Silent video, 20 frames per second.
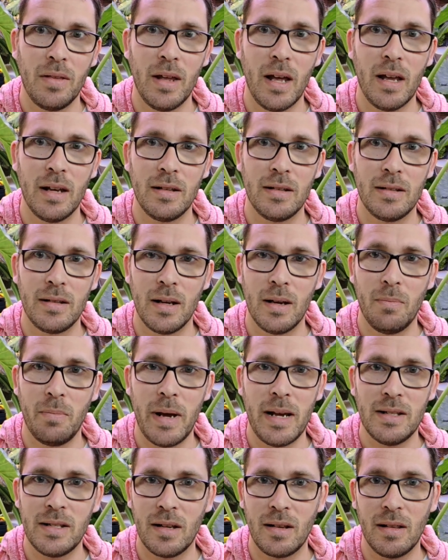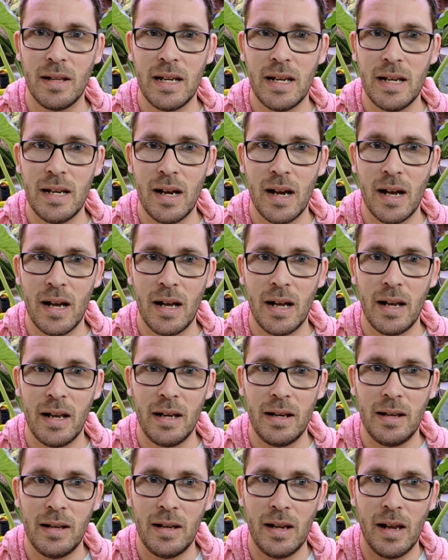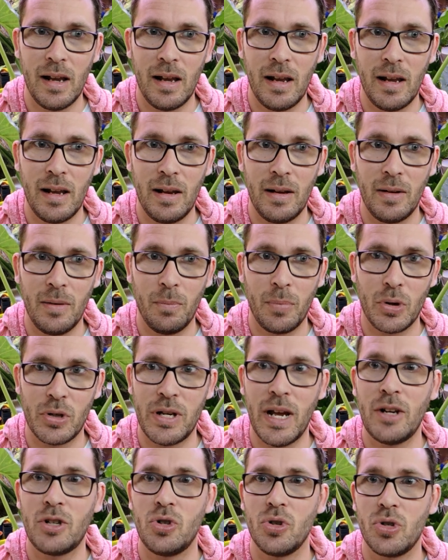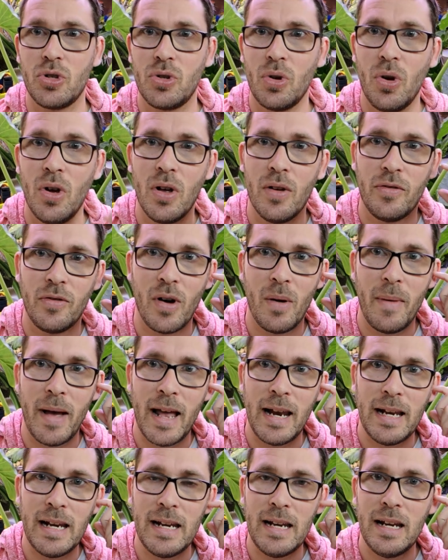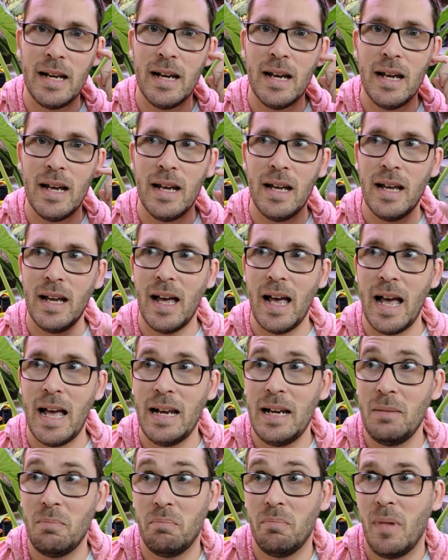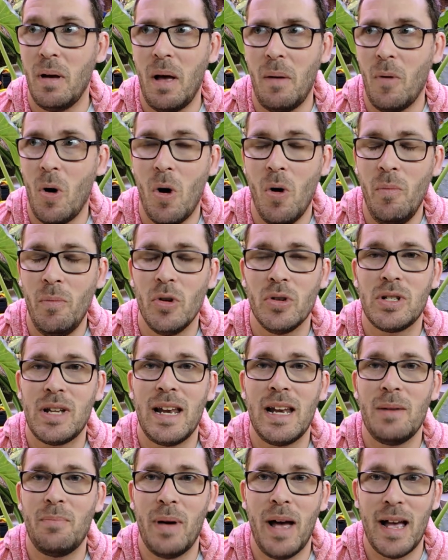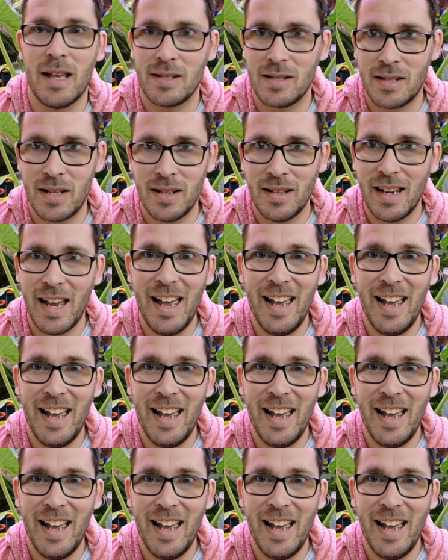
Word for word: that basically protects your soil from any any almost any pest.